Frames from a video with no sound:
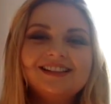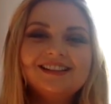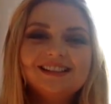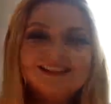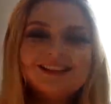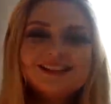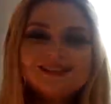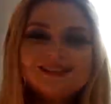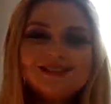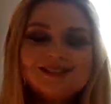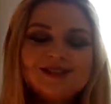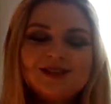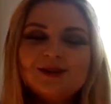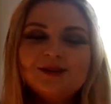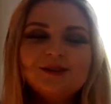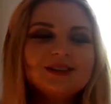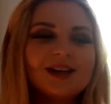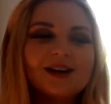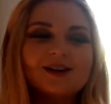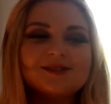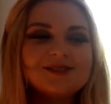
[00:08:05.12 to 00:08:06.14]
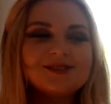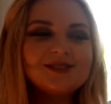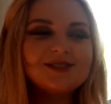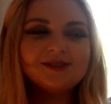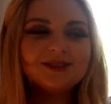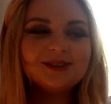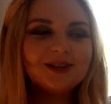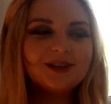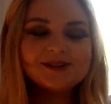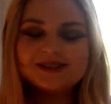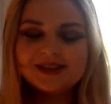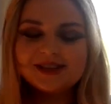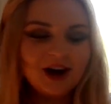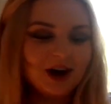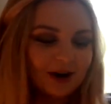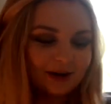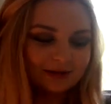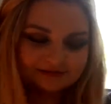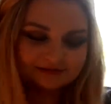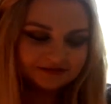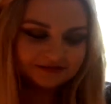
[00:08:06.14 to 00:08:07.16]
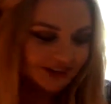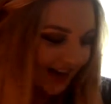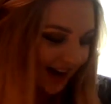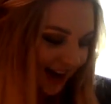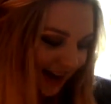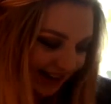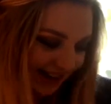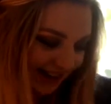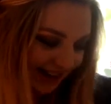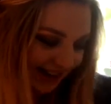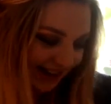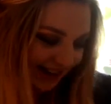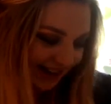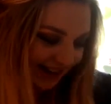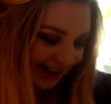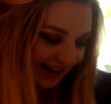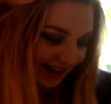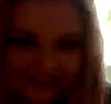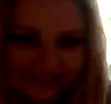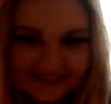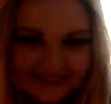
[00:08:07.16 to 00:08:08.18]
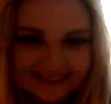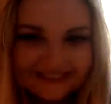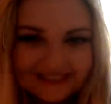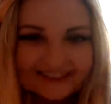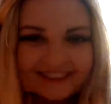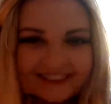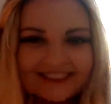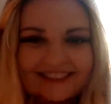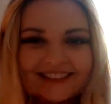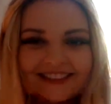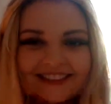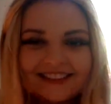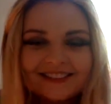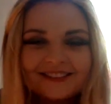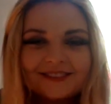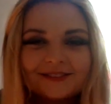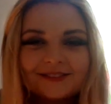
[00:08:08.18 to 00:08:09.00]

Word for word: ocean. too close. Too close to home. Nuh. Okay, what's your